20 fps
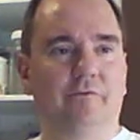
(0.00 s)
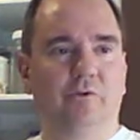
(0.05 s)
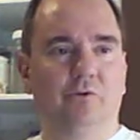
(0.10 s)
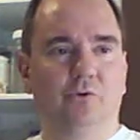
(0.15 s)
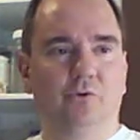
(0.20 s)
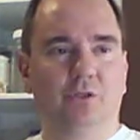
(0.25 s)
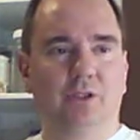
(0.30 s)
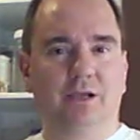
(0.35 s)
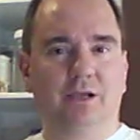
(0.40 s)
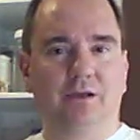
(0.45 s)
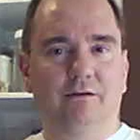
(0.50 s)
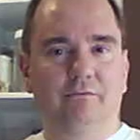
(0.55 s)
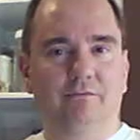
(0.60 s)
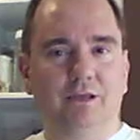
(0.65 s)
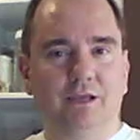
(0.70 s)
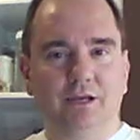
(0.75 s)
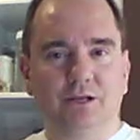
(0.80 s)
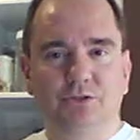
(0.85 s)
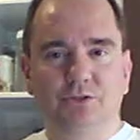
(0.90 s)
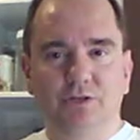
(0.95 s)
fueling of
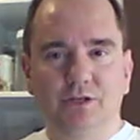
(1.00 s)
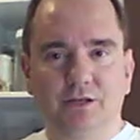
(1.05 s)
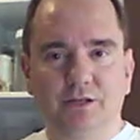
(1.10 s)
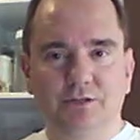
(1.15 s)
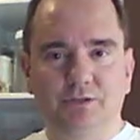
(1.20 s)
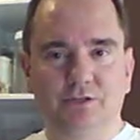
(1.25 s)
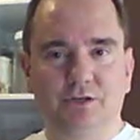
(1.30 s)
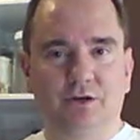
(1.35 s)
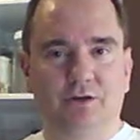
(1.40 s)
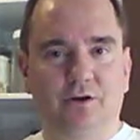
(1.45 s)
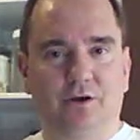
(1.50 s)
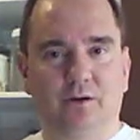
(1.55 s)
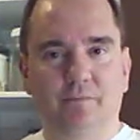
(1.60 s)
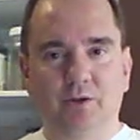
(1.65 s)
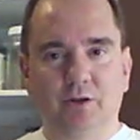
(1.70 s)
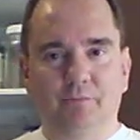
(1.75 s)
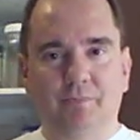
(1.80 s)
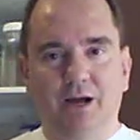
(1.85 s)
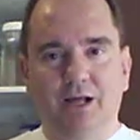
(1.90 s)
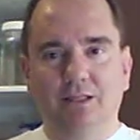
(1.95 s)
the engine is
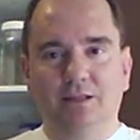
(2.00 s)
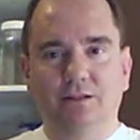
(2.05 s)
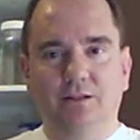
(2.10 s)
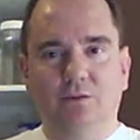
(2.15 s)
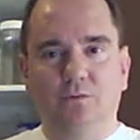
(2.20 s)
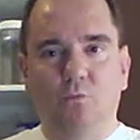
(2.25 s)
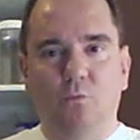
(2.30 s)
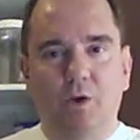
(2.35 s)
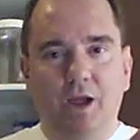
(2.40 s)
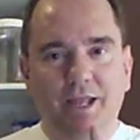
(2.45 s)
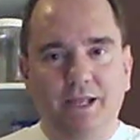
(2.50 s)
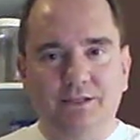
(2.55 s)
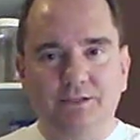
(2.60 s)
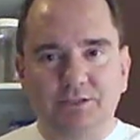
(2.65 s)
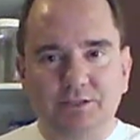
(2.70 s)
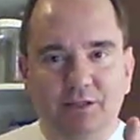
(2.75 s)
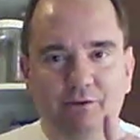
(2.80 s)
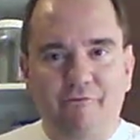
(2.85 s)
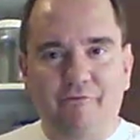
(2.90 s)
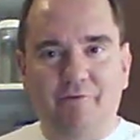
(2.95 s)
determined by little
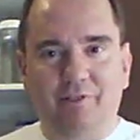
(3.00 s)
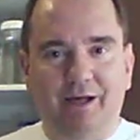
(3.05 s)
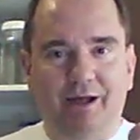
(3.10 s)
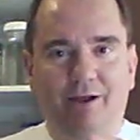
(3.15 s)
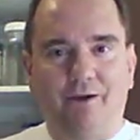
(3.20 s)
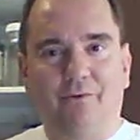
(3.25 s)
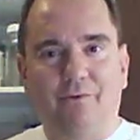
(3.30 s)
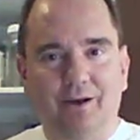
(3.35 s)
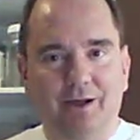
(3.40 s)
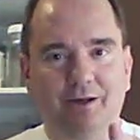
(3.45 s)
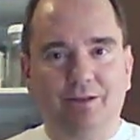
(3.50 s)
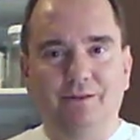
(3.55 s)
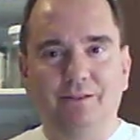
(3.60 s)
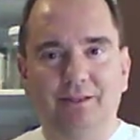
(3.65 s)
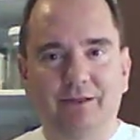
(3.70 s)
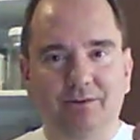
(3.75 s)
weights that fly around,